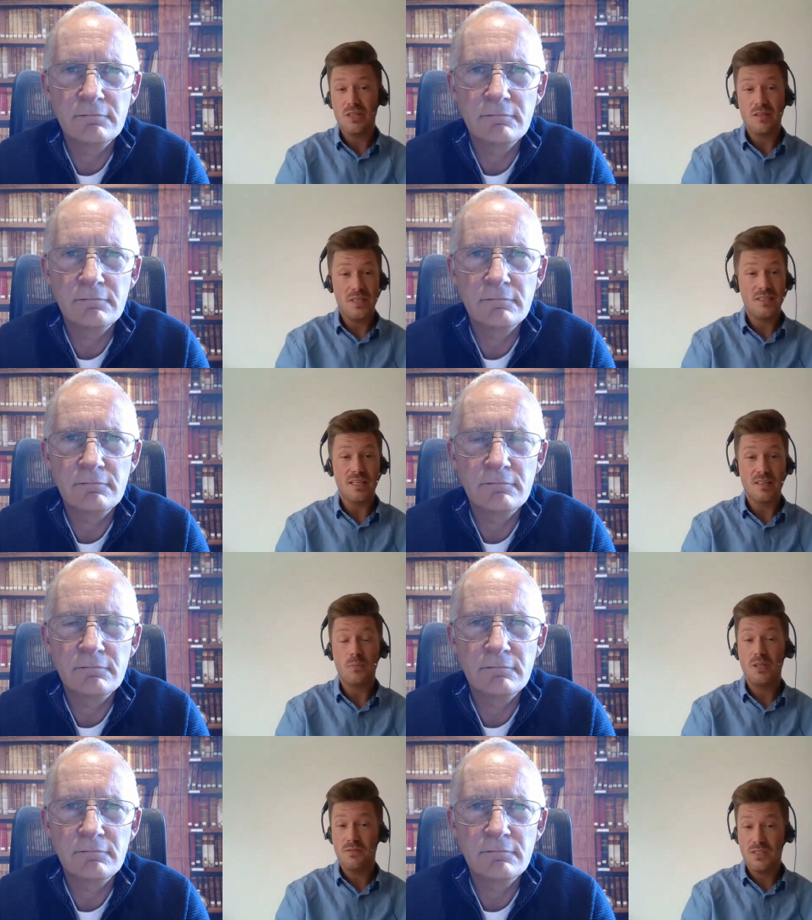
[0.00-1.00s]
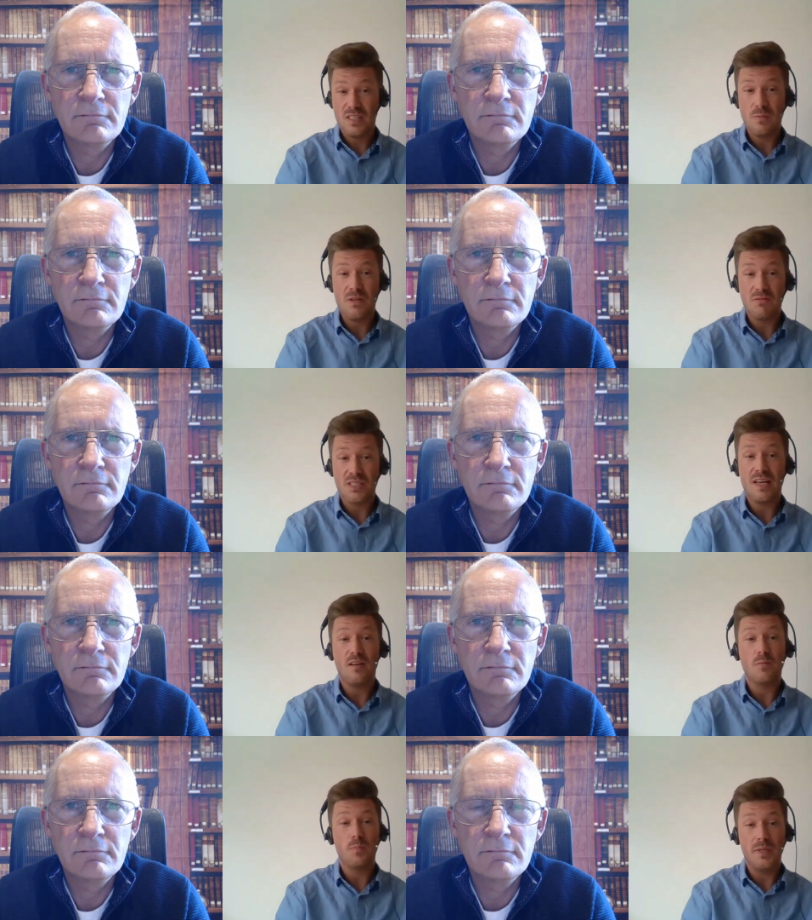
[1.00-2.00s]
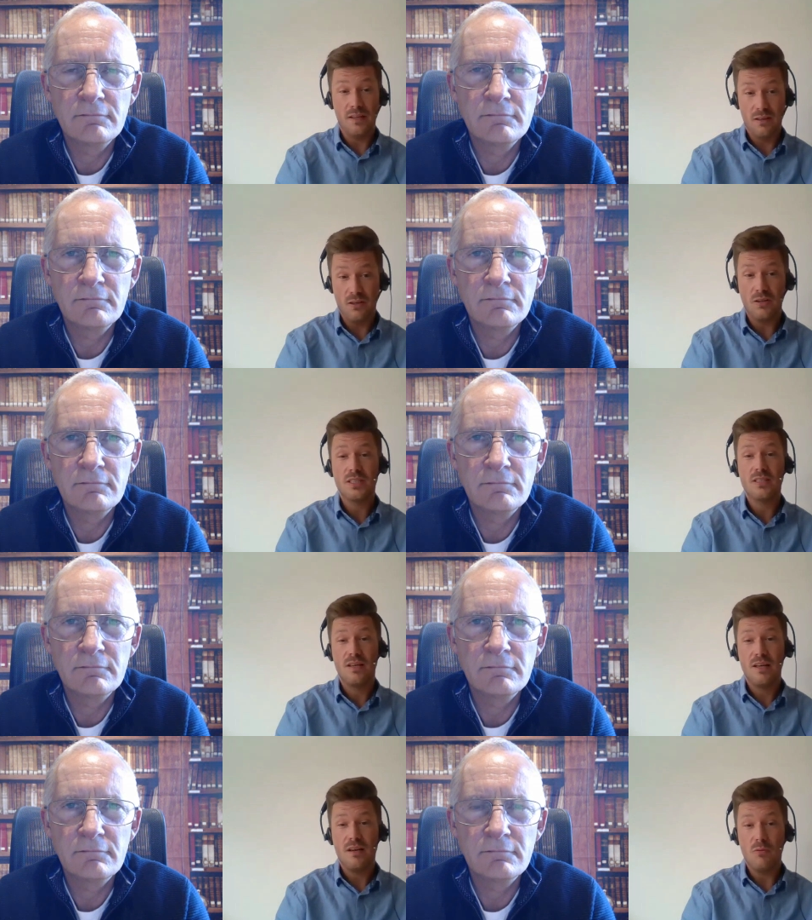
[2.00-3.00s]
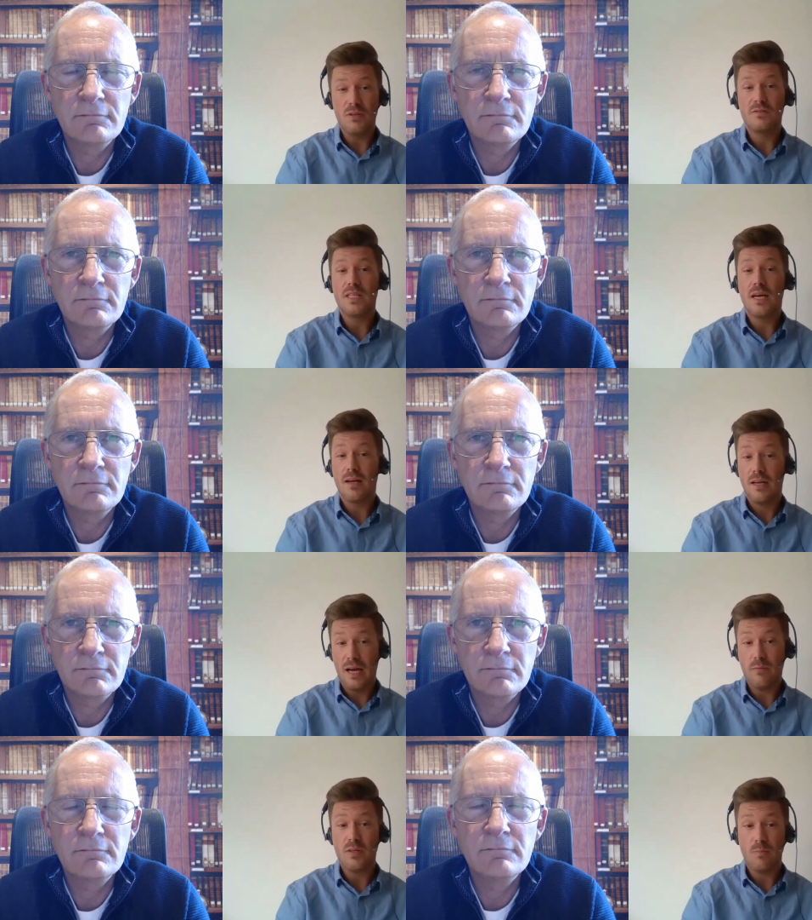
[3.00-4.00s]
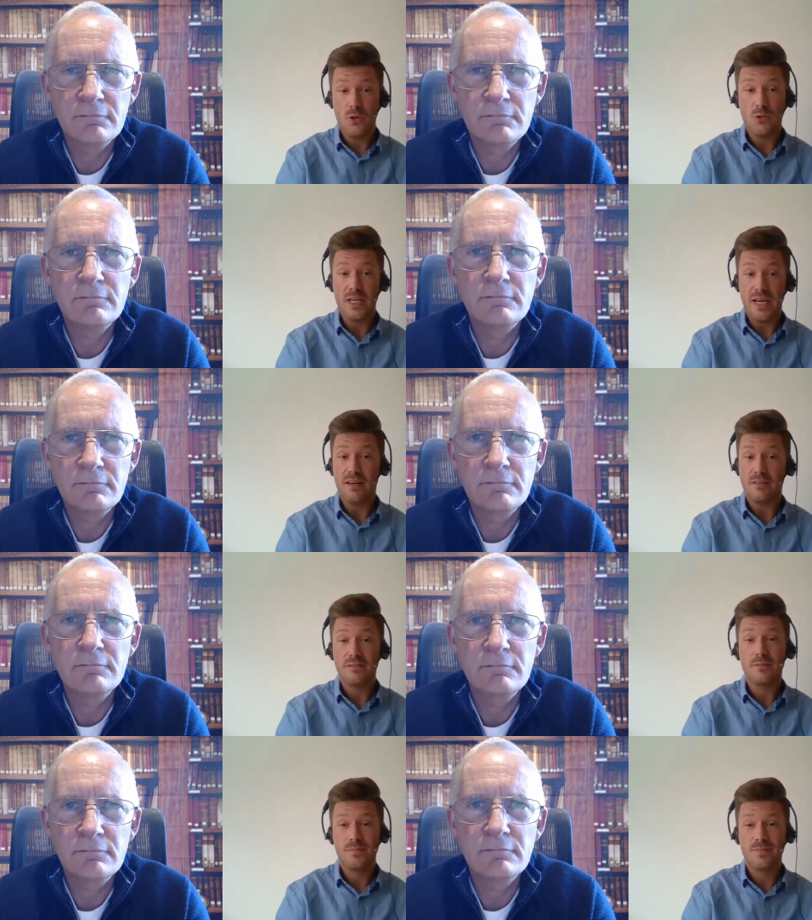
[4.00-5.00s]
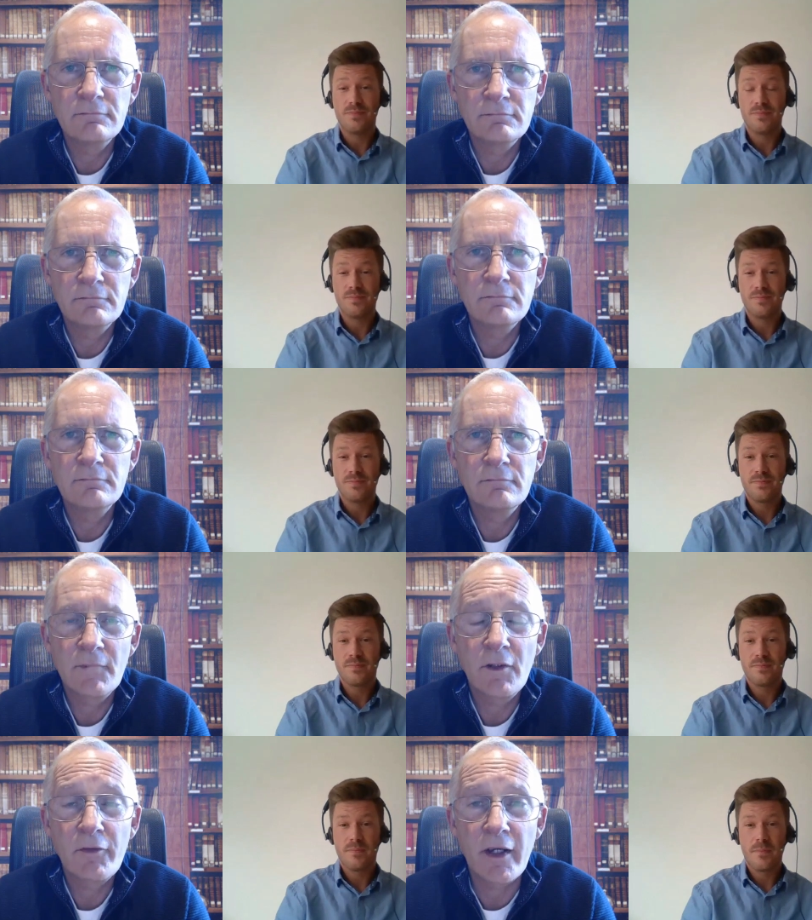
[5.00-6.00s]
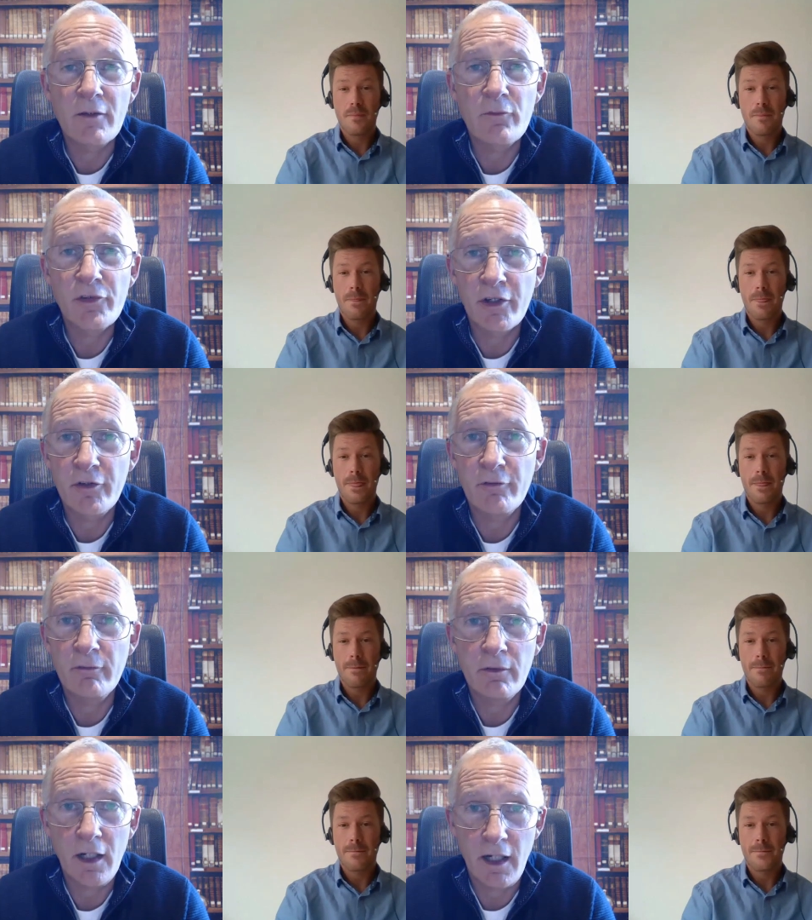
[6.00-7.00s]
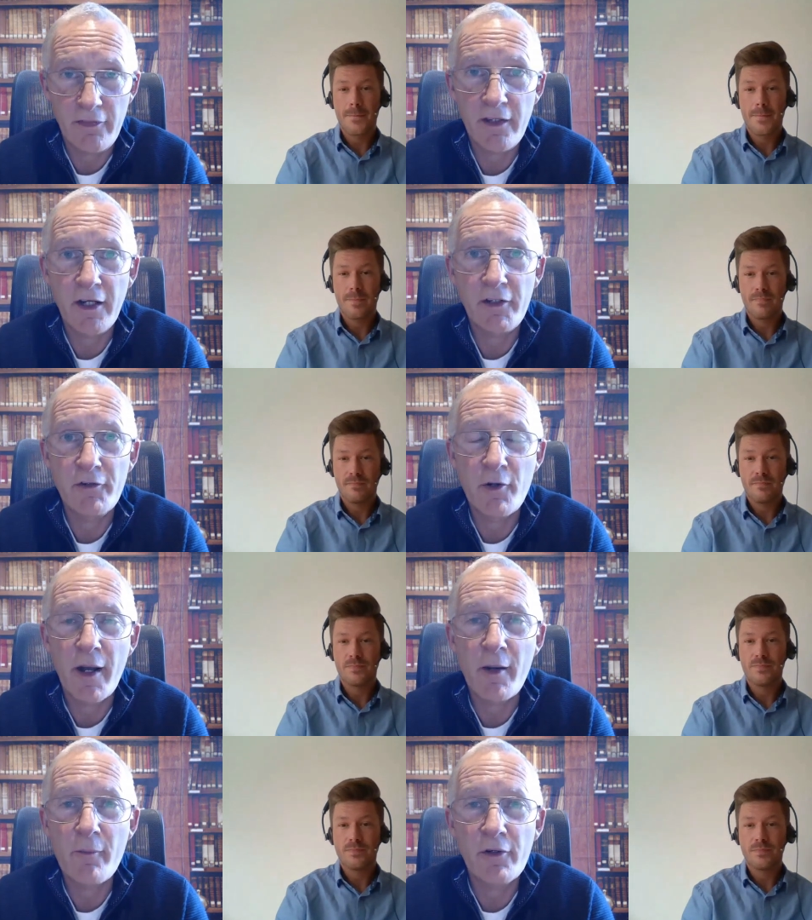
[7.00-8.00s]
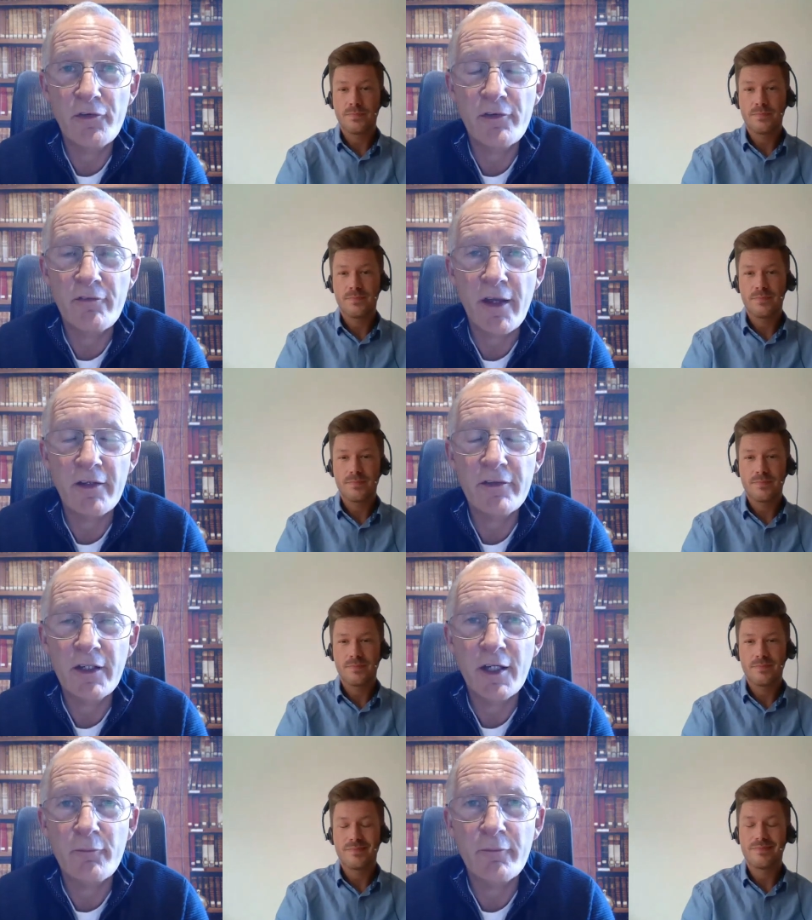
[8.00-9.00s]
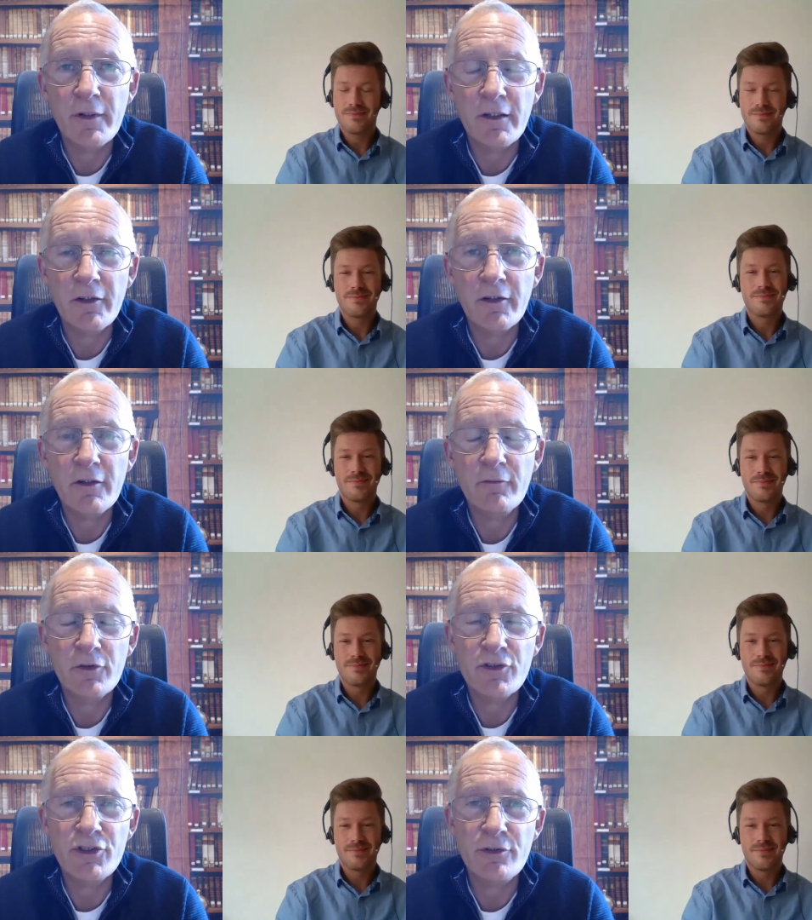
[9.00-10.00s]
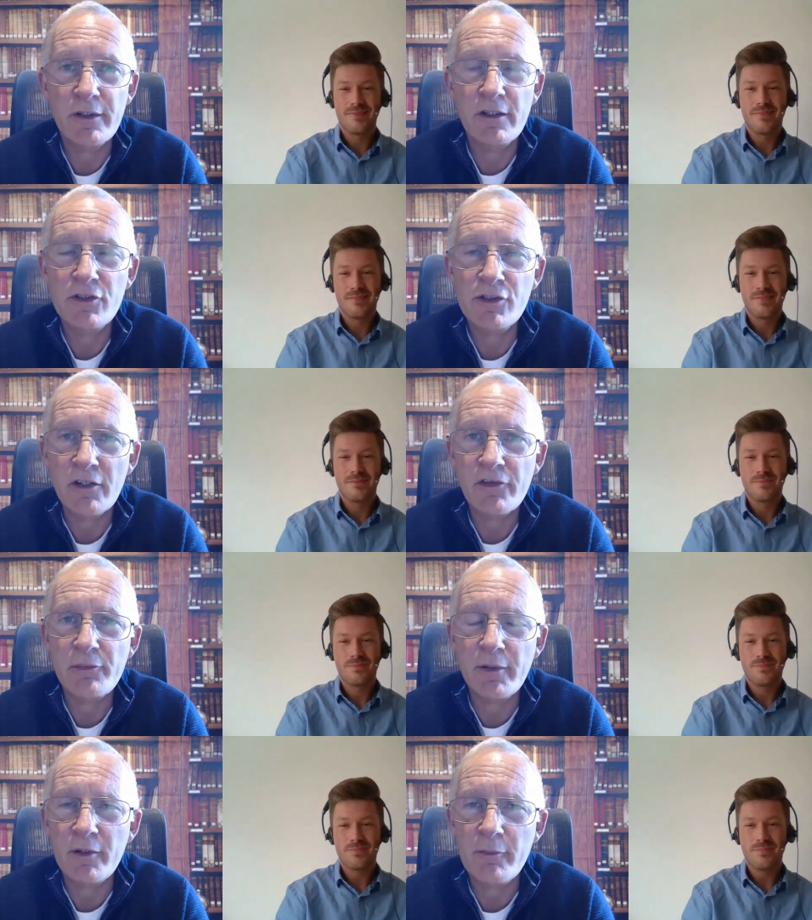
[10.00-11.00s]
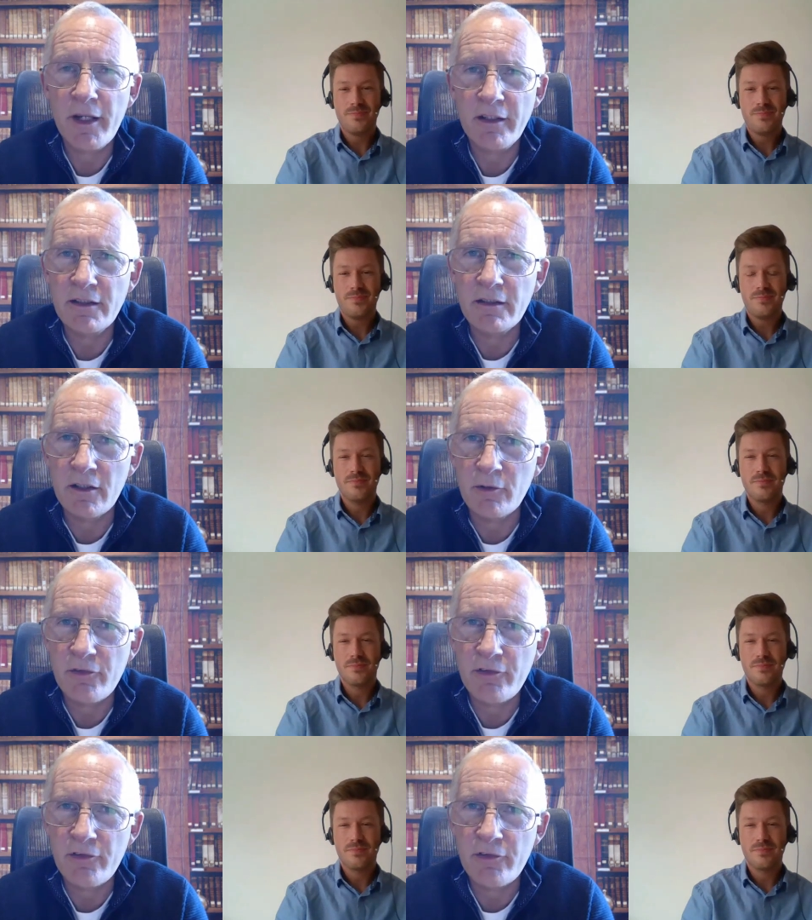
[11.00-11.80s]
Speaker 1: to admit that the previous experience helped me a lot with the current approach I have.
Speaker 2: Okay, so I think I knew about most of that and watched you with interest, but the bit I didn't know was